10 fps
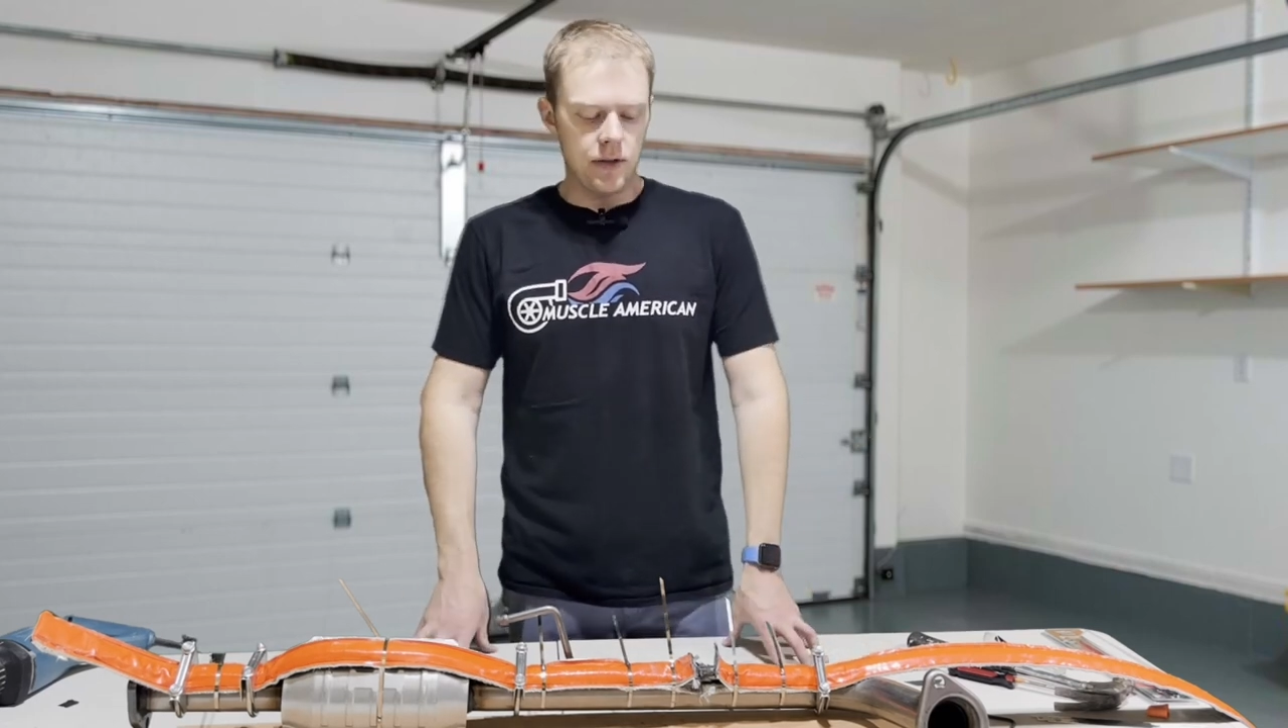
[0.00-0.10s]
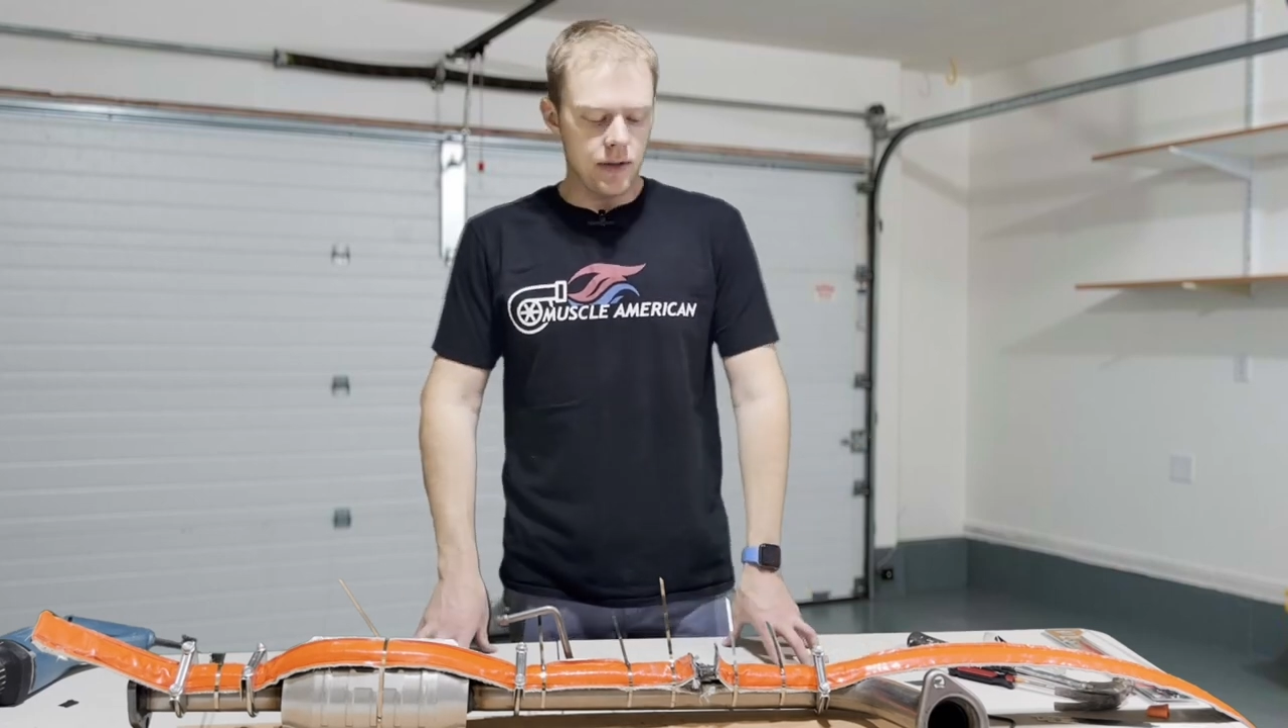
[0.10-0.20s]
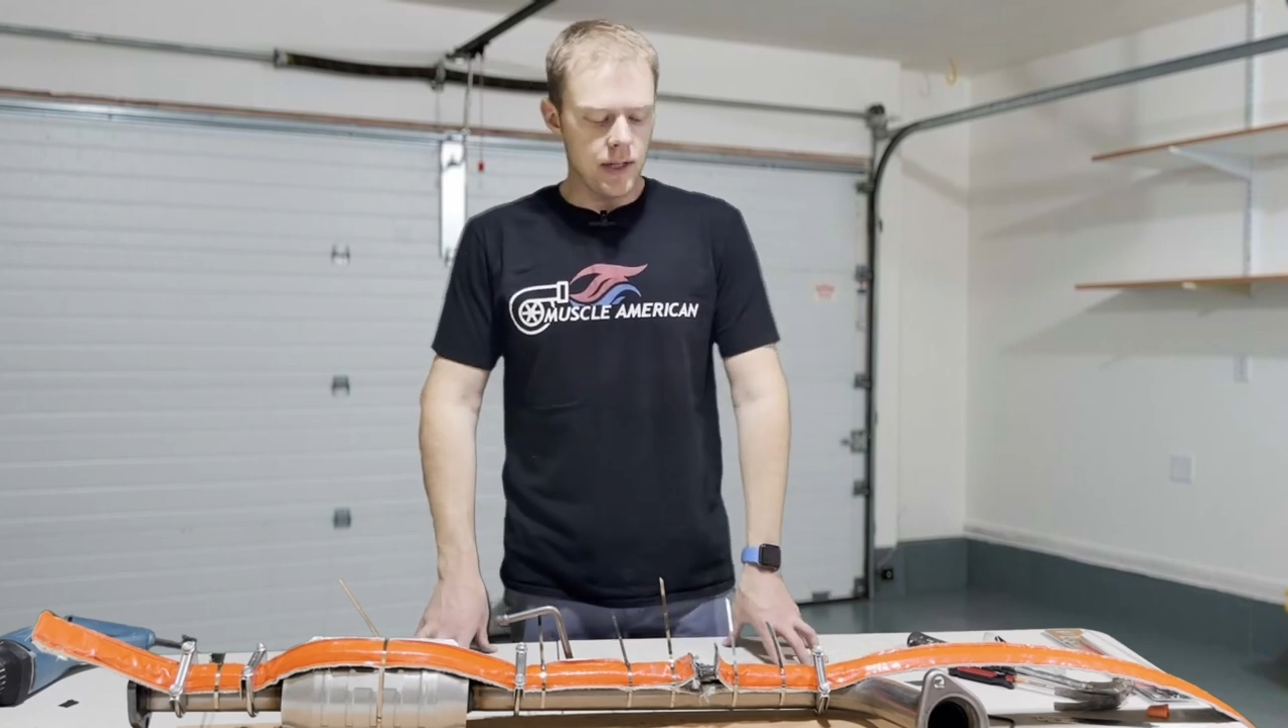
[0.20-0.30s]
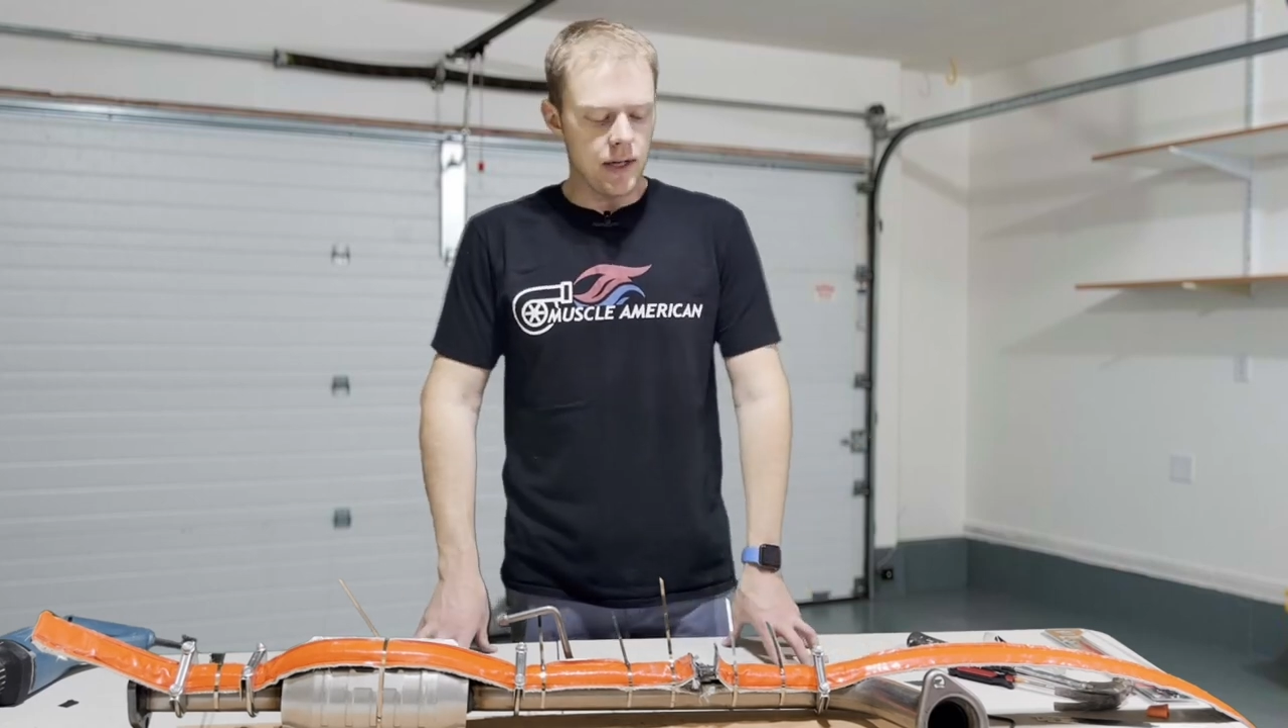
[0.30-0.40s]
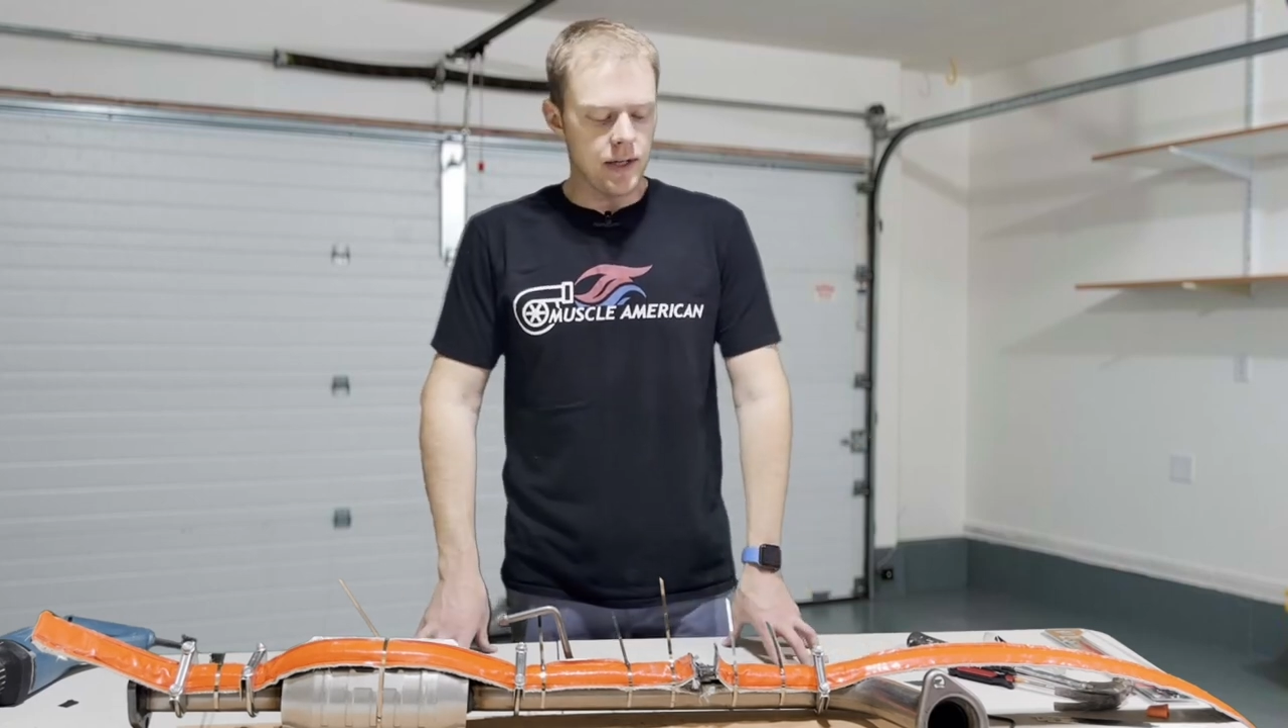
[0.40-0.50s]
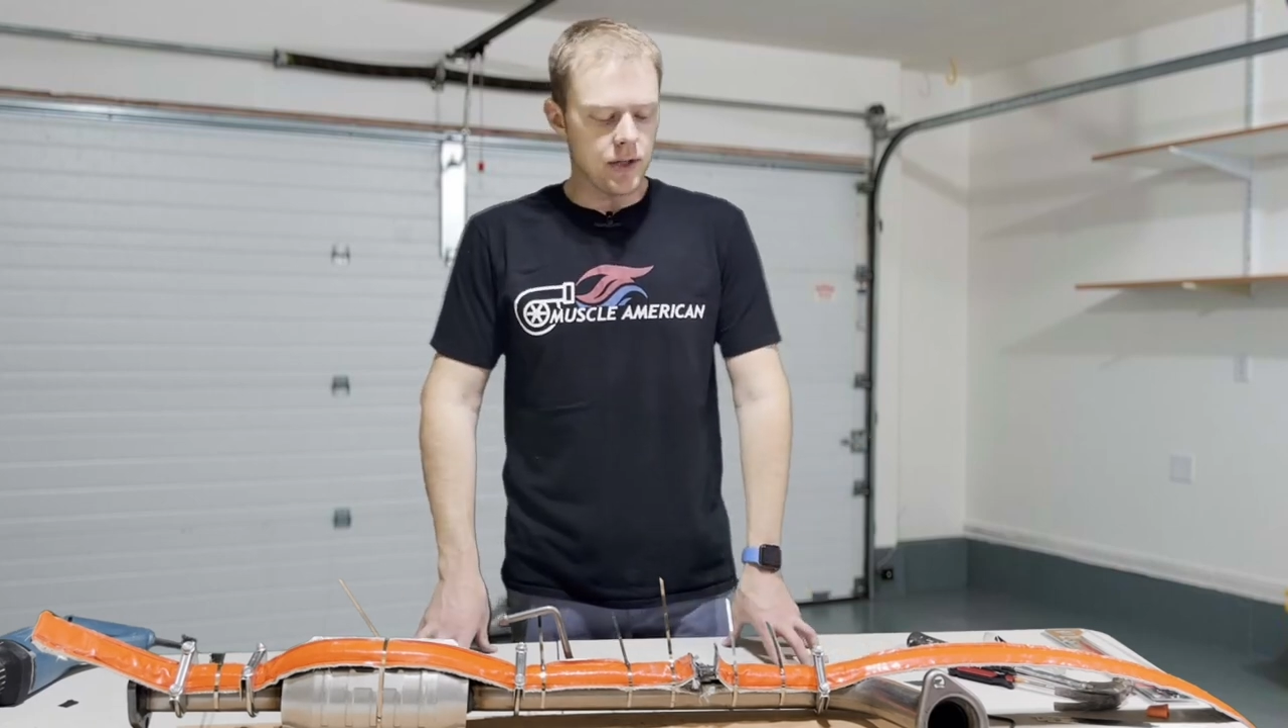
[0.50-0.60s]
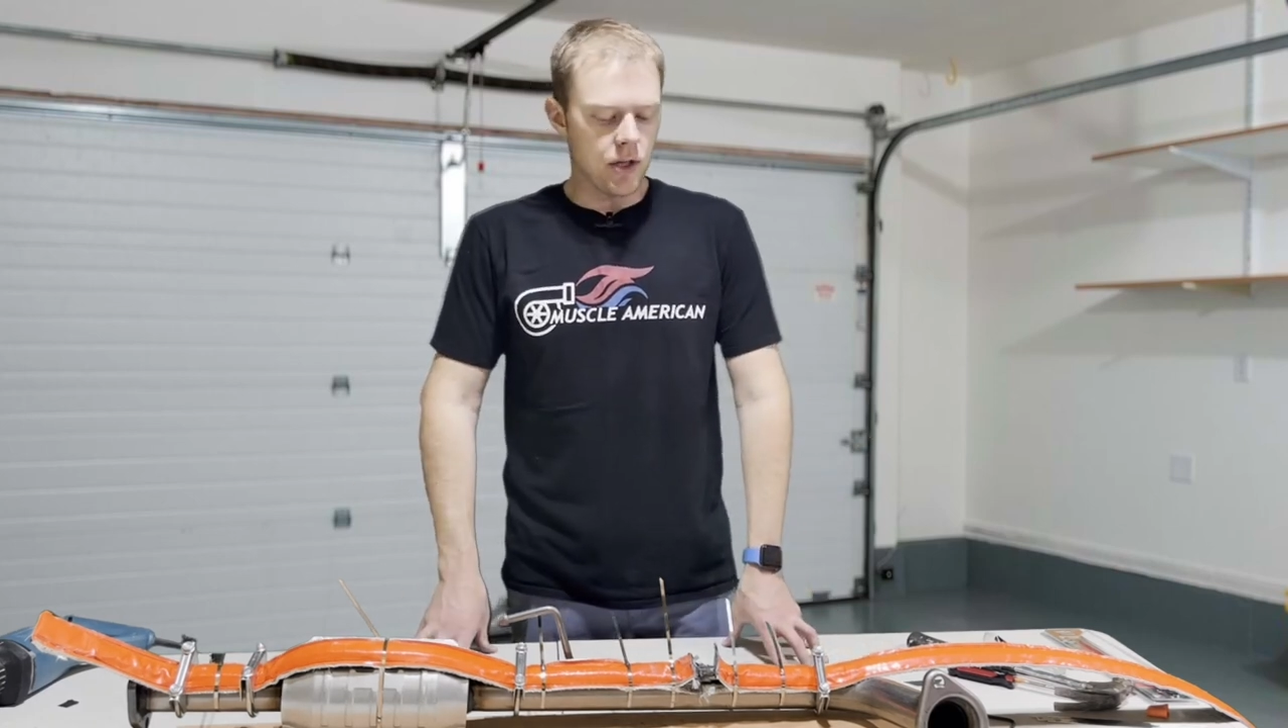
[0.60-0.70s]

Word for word: do think it is